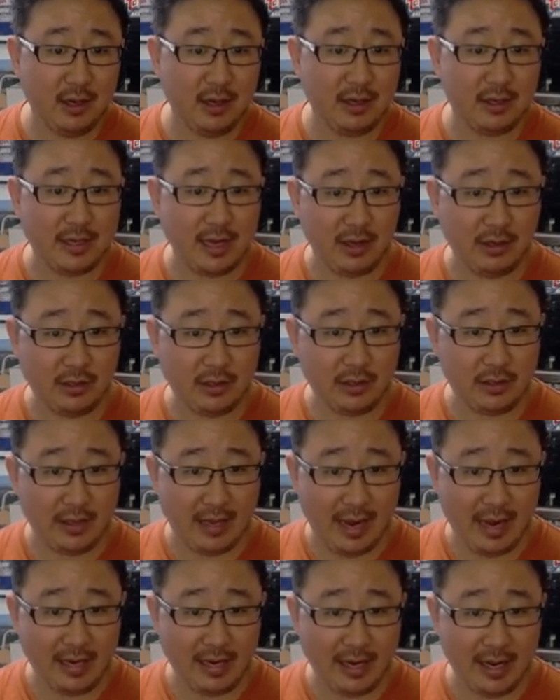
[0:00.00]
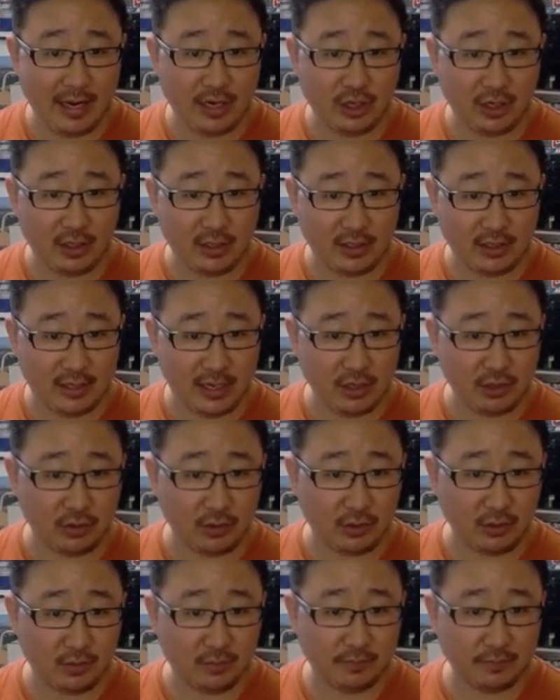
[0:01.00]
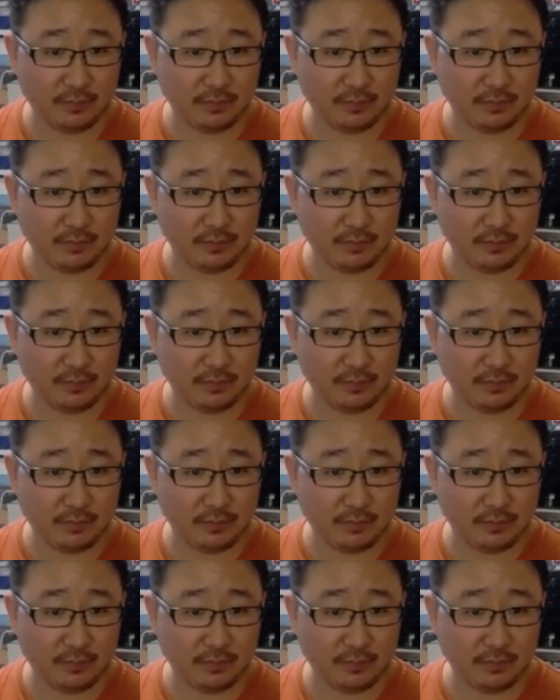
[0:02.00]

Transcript: down to the NHL Central.